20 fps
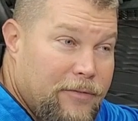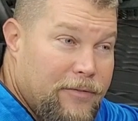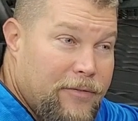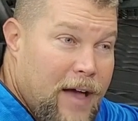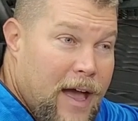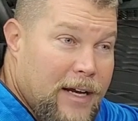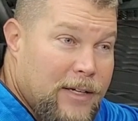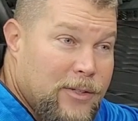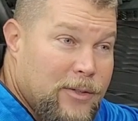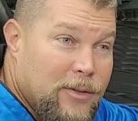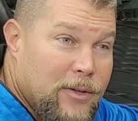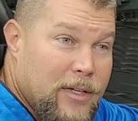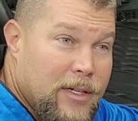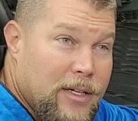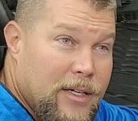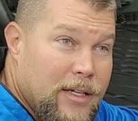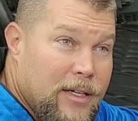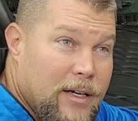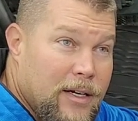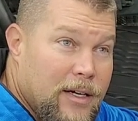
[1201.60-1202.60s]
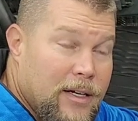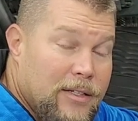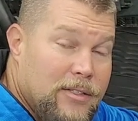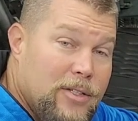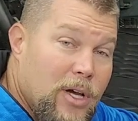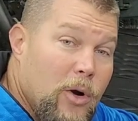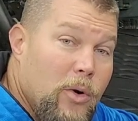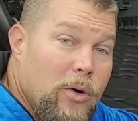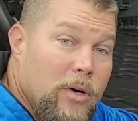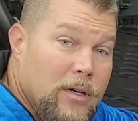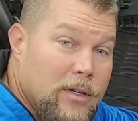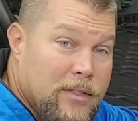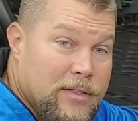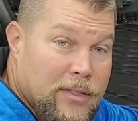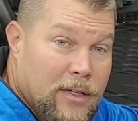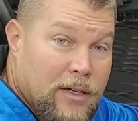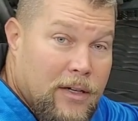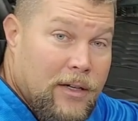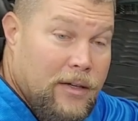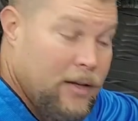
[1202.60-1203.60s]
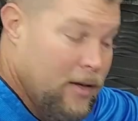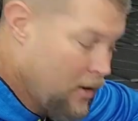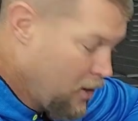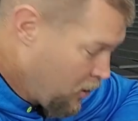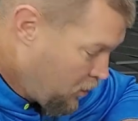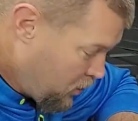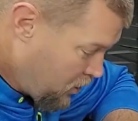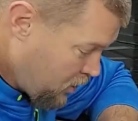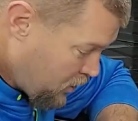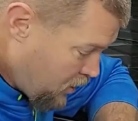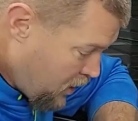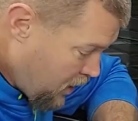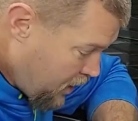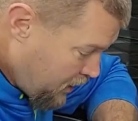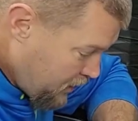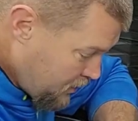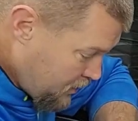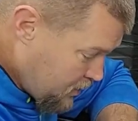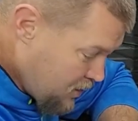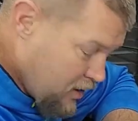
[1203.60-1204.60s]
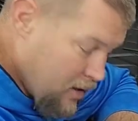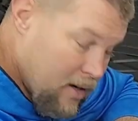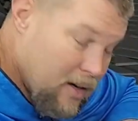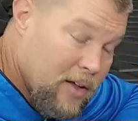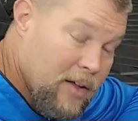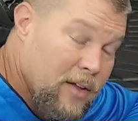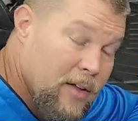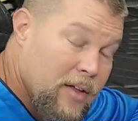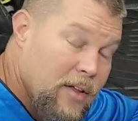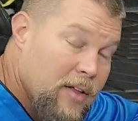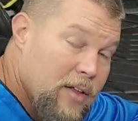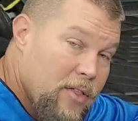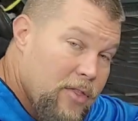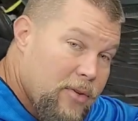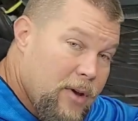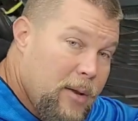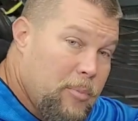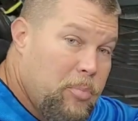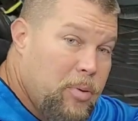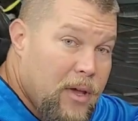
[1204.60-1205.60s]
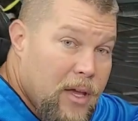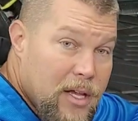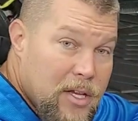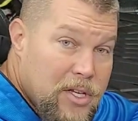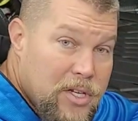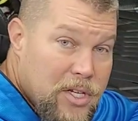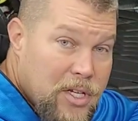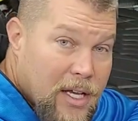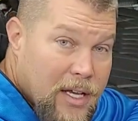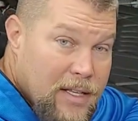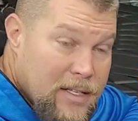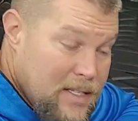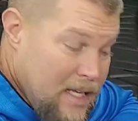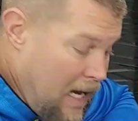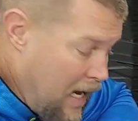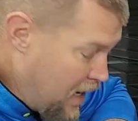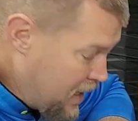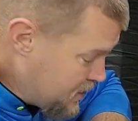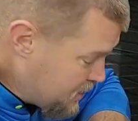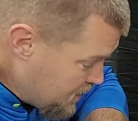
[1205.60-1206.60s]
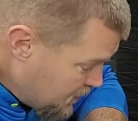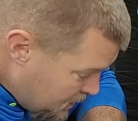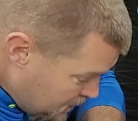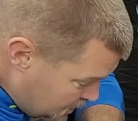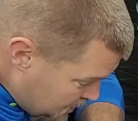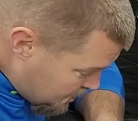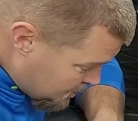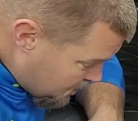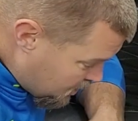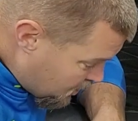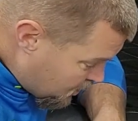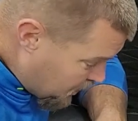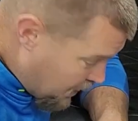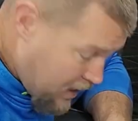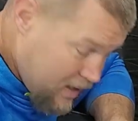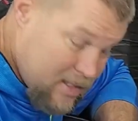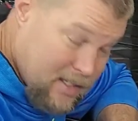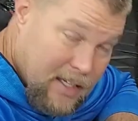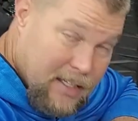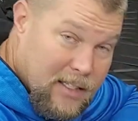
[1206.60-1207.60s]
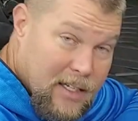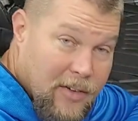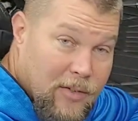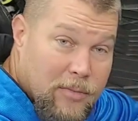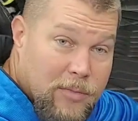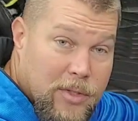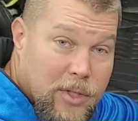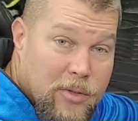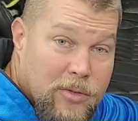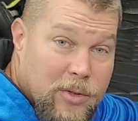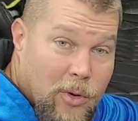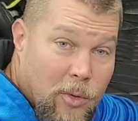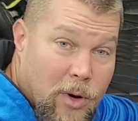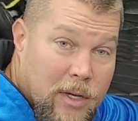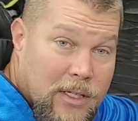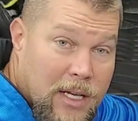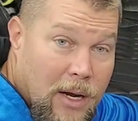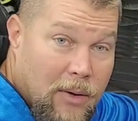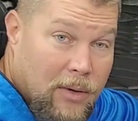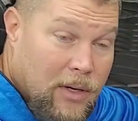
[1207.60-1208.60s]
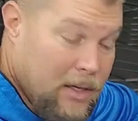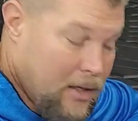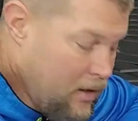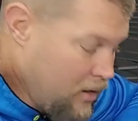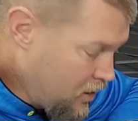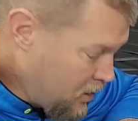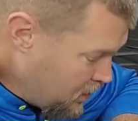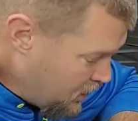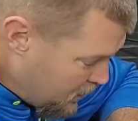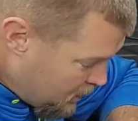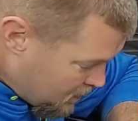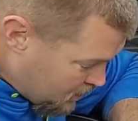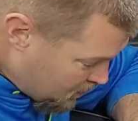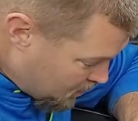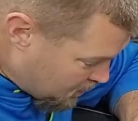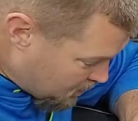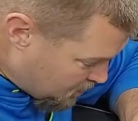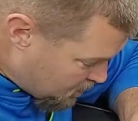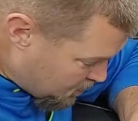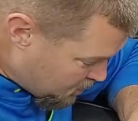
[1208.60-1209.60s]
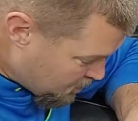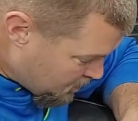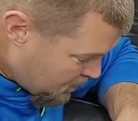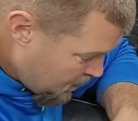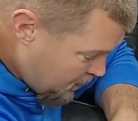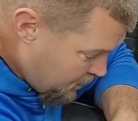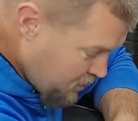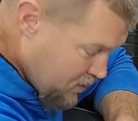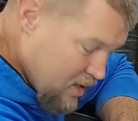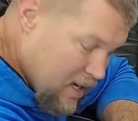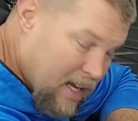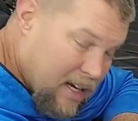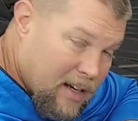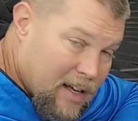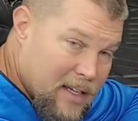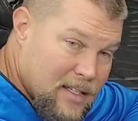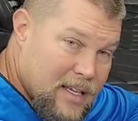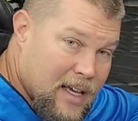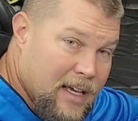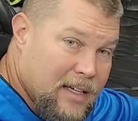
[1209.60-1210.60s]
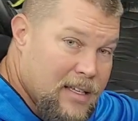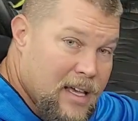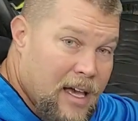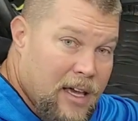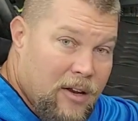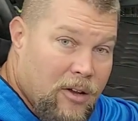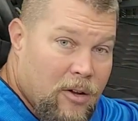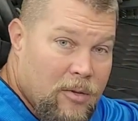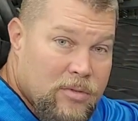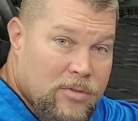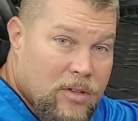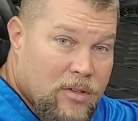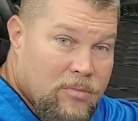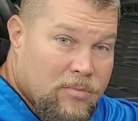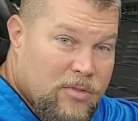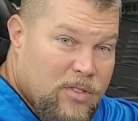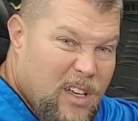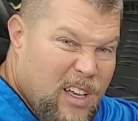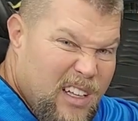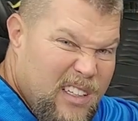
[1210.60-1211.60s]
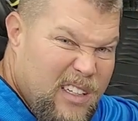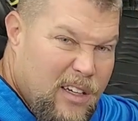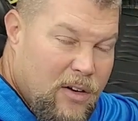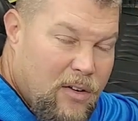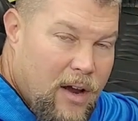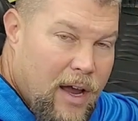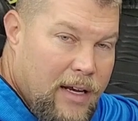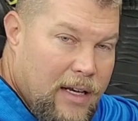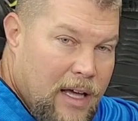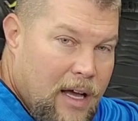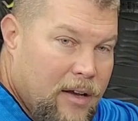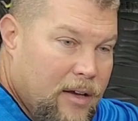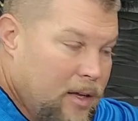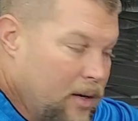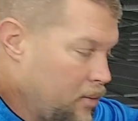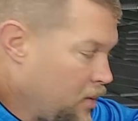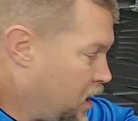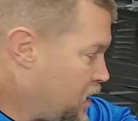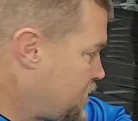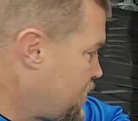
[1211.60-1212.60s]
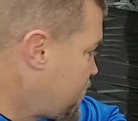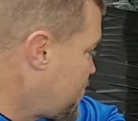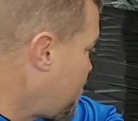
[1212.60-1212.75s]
factory tow hooks on were the right thread pitch and size. So I had 6 of them too, so it worked out really good. So I just used them because they have a nice hex head on them, so I can crank down and get them nice and